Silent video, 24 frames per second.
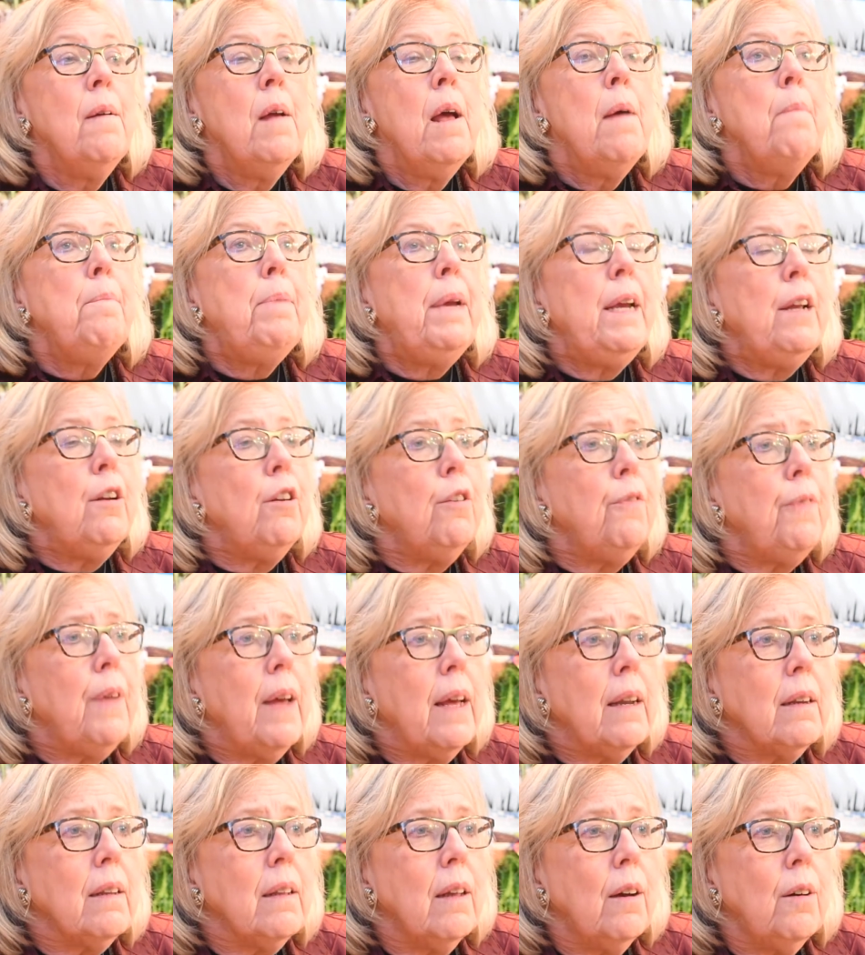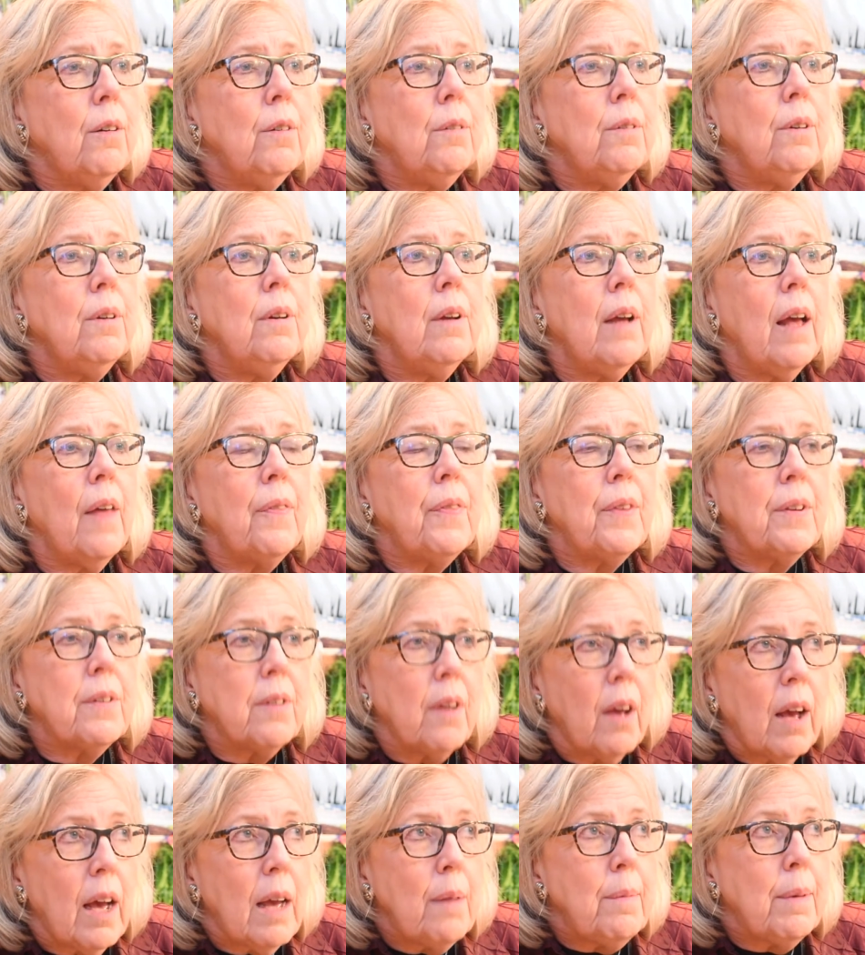Peter Van Loan, at the
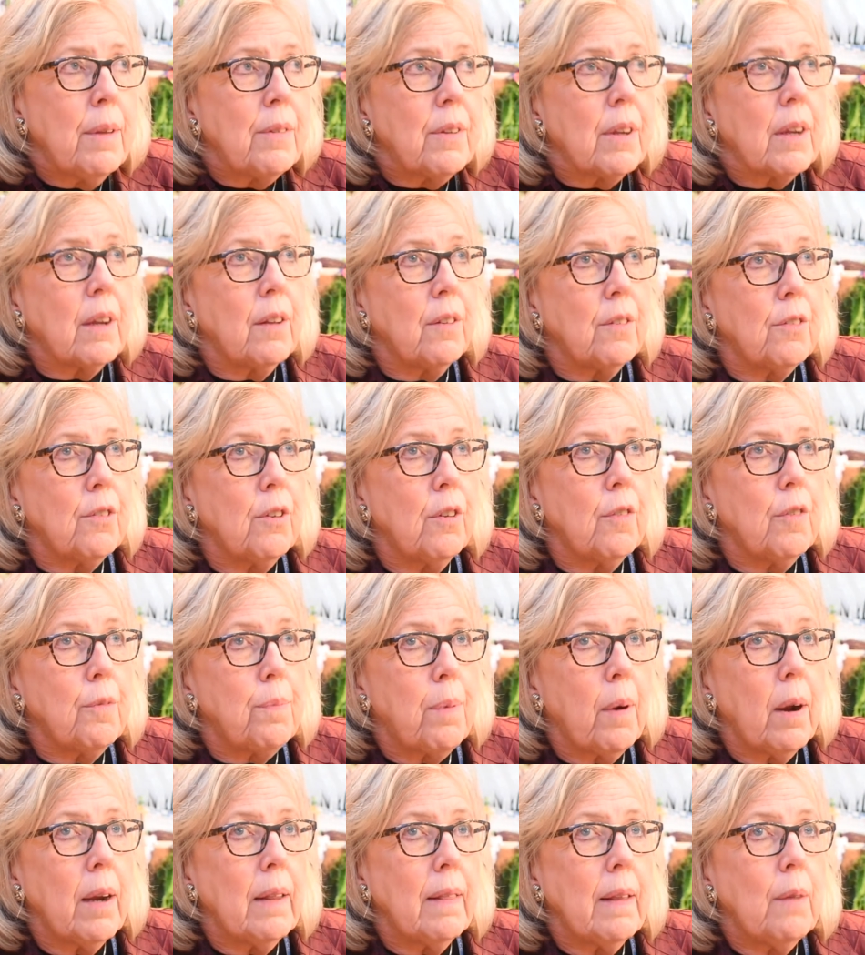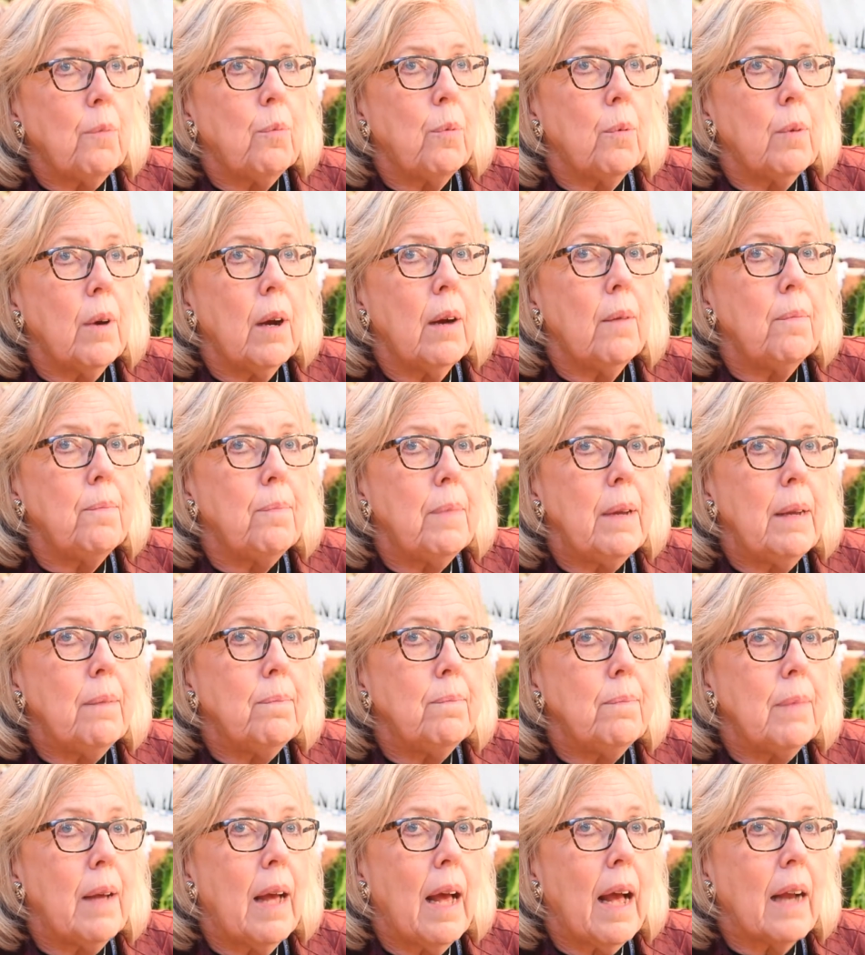time, as a Conservative Party
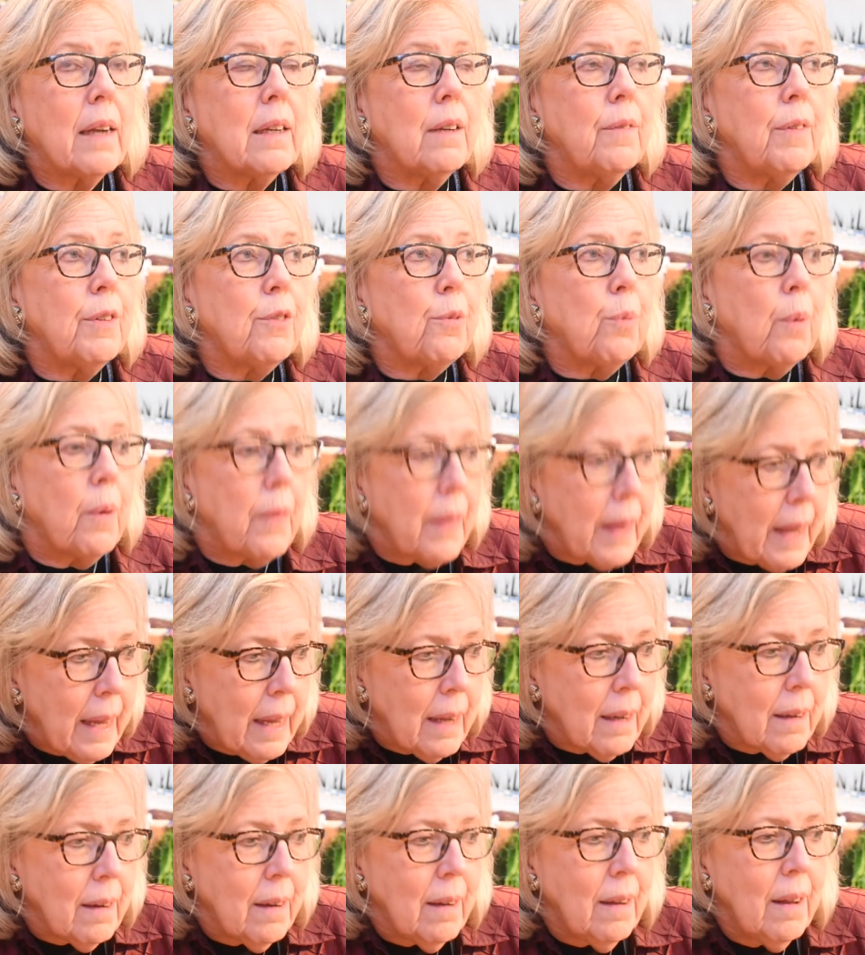activist within